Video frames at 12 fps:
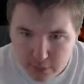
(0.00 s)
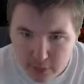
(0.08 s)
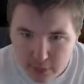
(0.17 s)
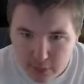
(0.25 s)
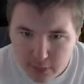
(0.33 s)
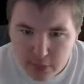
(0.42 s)

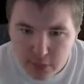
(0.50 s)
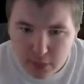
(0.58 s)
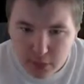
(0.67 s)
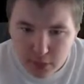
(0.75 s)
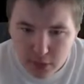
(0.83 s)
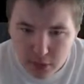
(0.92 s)

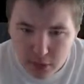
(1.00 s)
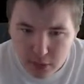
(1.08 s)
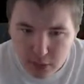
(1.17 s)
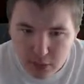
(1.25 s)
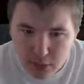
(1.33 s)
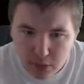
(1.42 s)

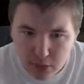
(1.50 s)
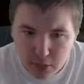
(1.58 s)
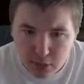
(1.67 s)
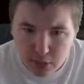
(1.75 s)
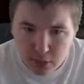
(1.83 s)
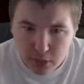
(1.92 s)

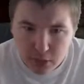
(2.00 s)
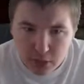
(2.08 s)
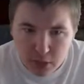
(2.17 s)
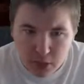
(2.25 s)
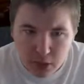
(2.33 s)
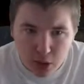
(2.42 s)

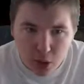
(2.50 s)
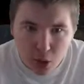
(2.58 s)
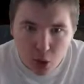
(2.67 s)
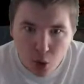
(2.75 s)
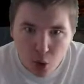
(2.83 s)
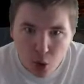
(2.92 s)

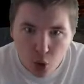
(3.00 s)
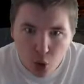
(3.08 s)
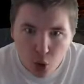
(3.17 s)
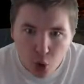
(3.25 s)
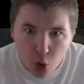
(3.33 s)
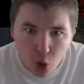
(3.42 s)

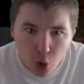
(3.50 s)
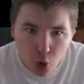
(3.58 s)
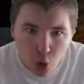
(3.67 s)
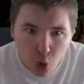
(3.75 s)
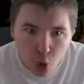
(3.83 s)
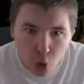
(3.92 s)

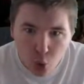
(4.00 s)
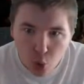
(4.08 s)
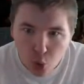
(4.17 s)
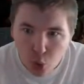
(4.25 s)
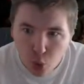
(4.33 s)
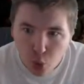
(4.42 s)

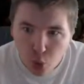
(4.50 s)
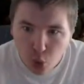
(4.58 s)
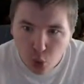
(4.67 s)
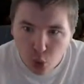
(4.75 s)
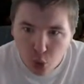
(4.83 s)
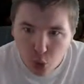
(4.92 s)
[no speech]